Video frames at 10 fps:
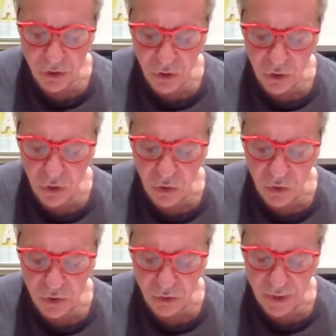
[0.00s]

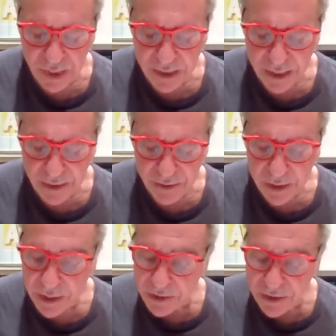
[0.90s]
All the way down.
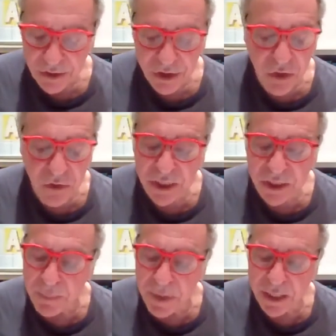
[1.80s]
There's no need
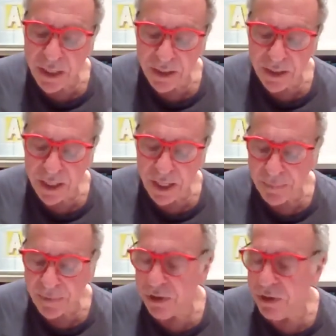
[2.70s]
to make anything
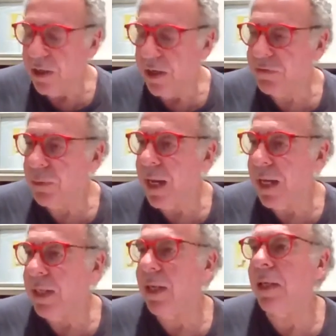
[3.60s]
happen. You don't have to
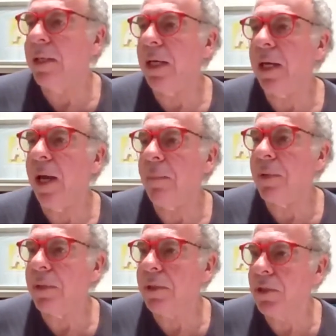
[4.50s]
make anything
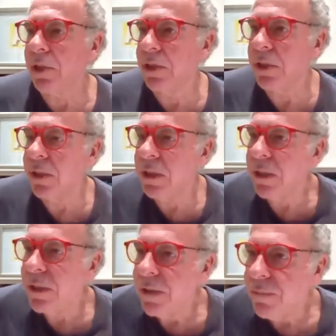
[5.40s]
happen. Just
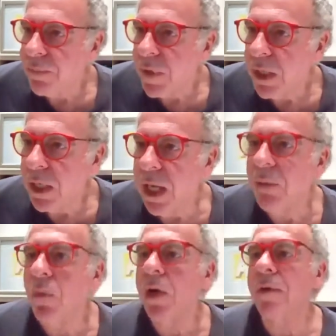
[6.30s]
let
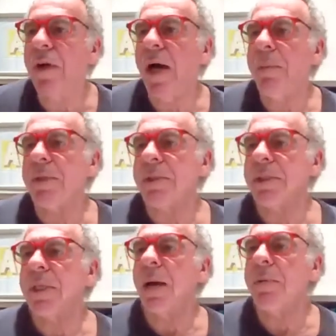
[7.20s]
whatever happens
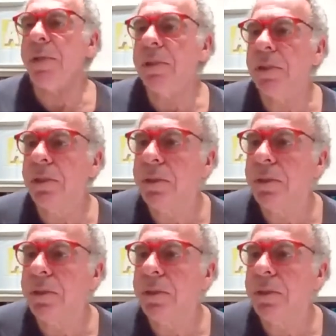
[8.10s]
happen.